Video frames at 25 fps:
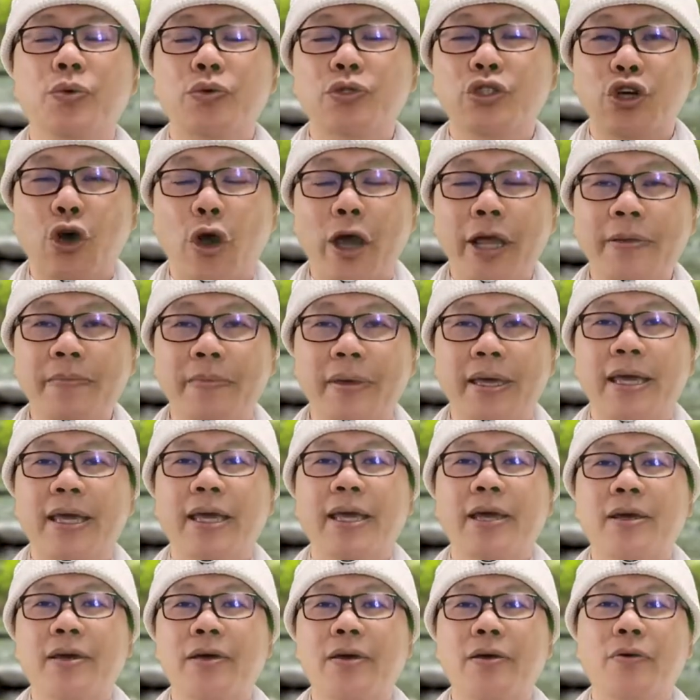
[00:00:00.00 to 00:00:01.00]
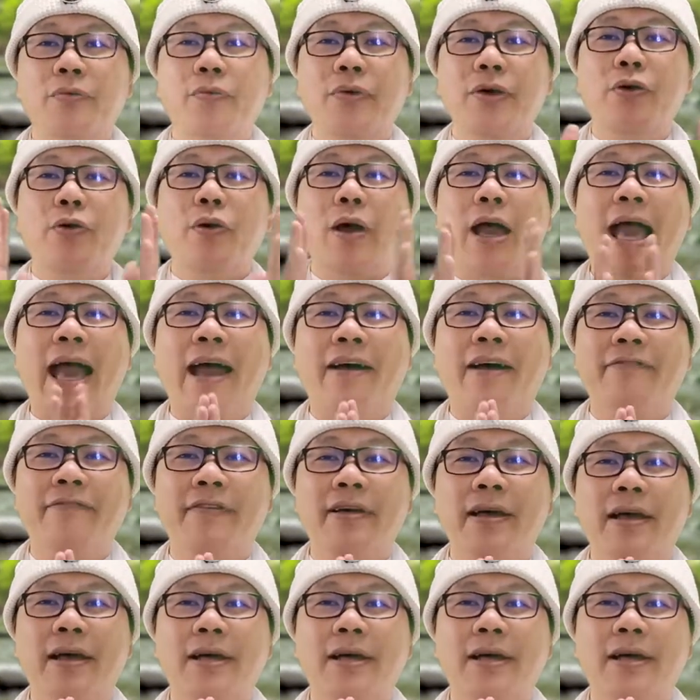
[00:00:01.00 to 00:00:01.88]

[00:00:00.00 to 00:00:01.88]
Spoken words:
join me will have